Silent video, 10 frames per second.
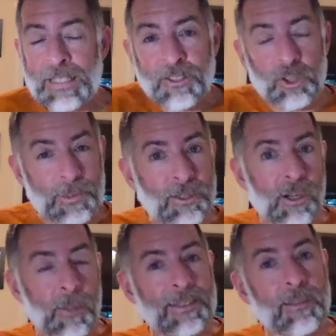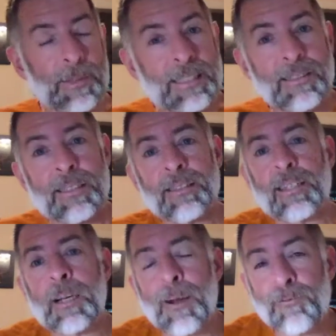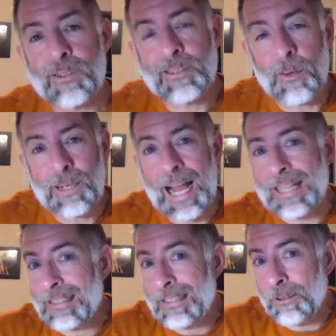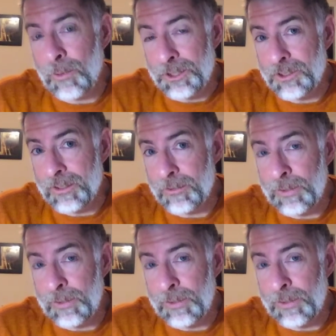So as we talk about some of these things today, my friends, I want to ask this question.